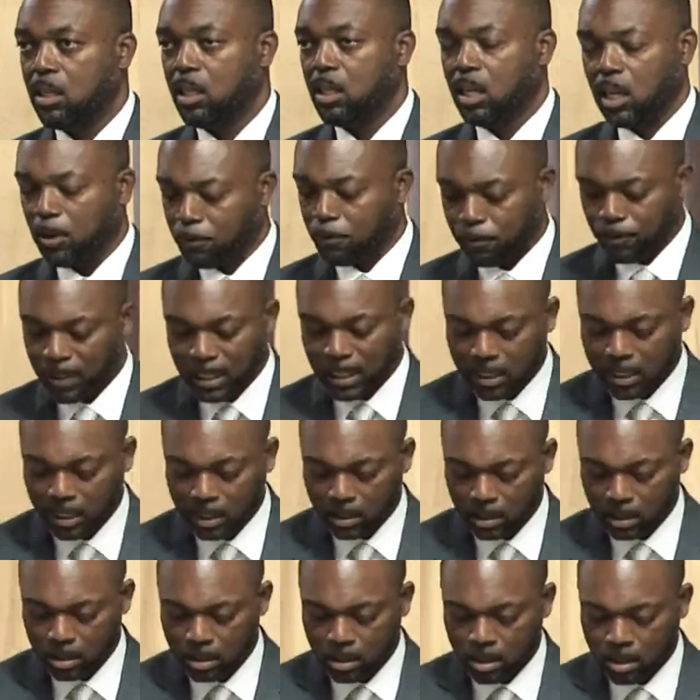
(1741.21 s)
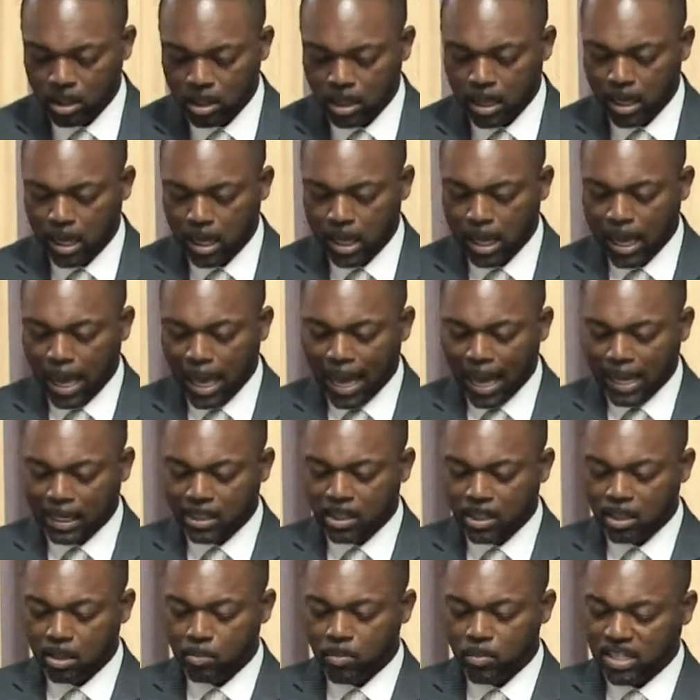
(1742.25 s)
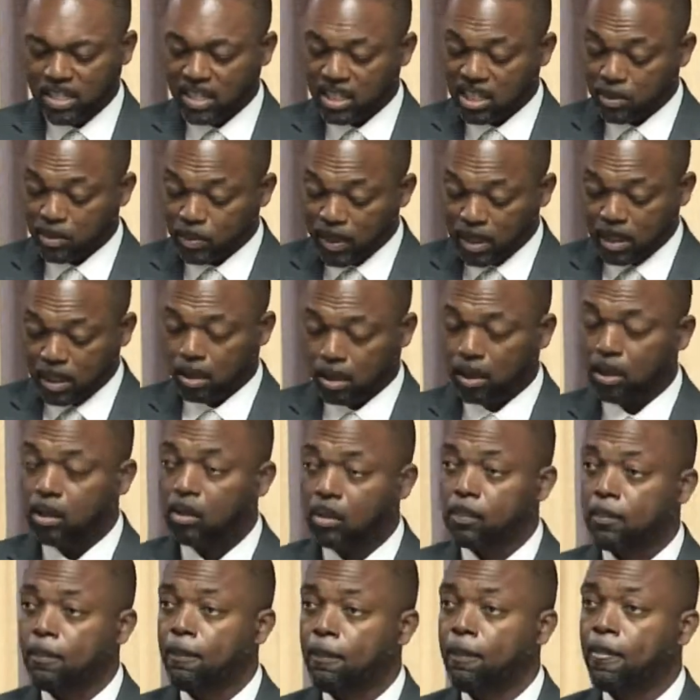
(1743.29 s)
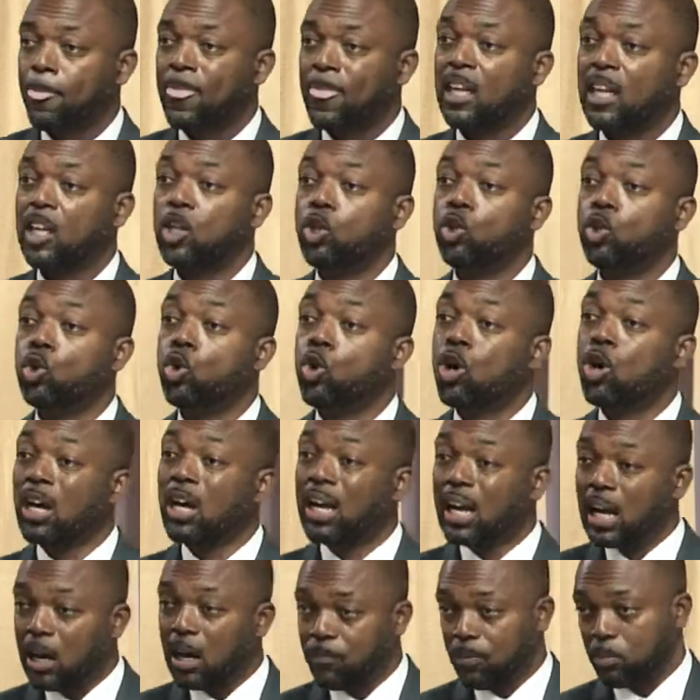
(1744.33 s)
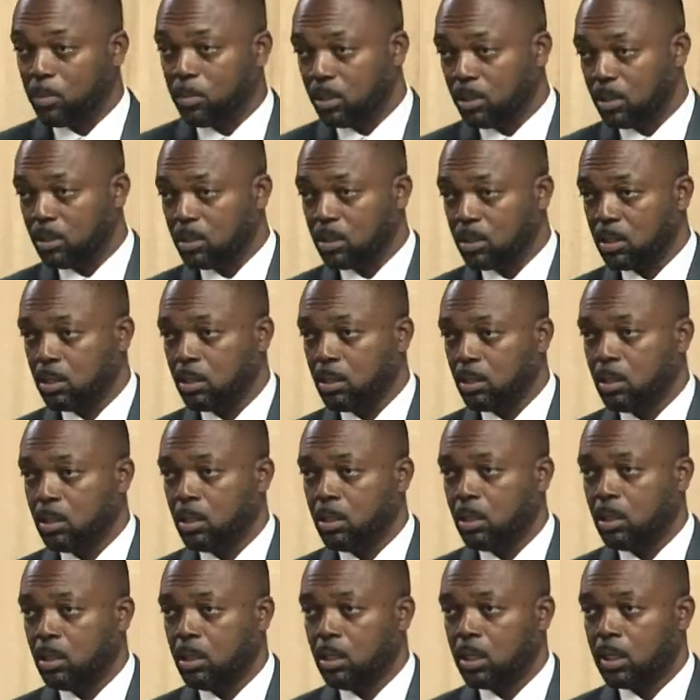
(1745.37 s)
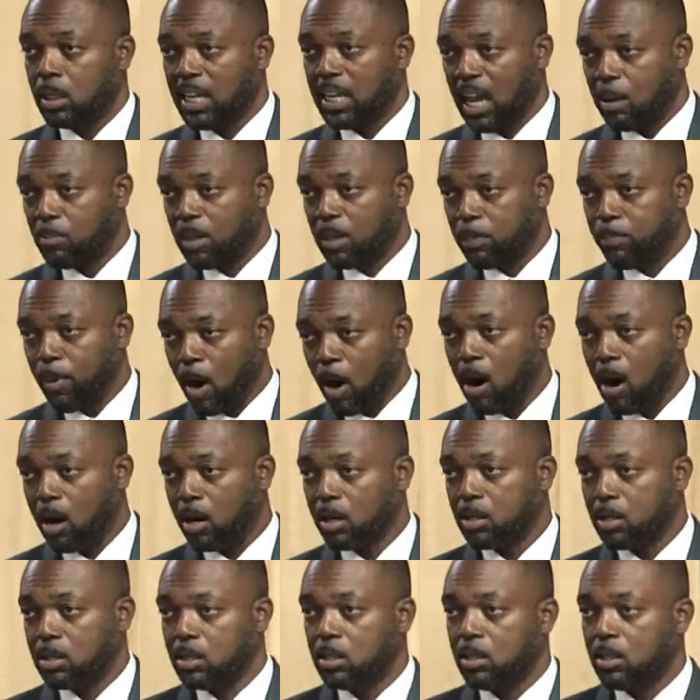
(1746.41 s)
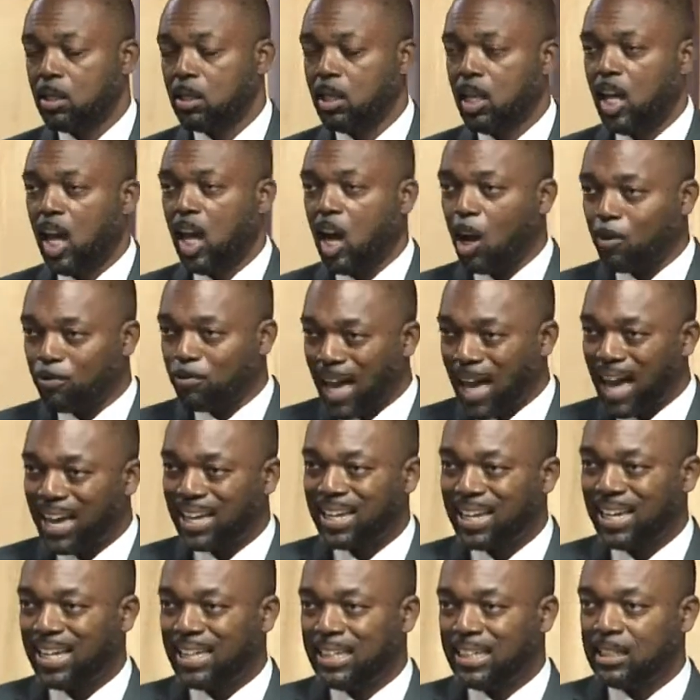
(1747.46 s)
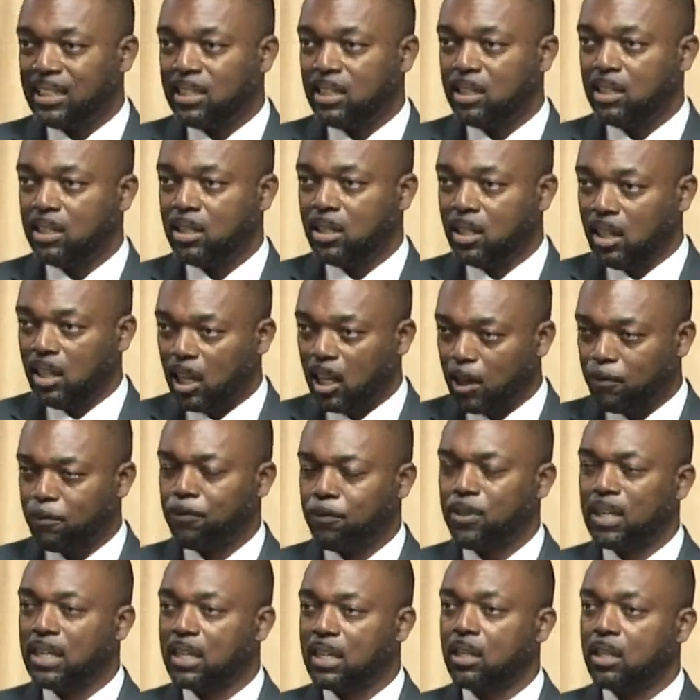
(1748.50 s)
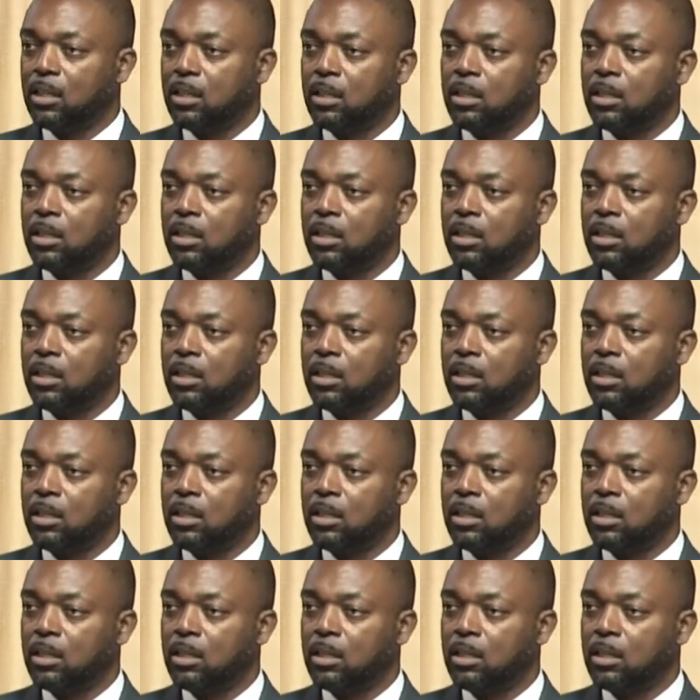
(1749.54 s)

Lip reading: of thinking. And, Mr. Speaker, no government can be part of that kind of thinking.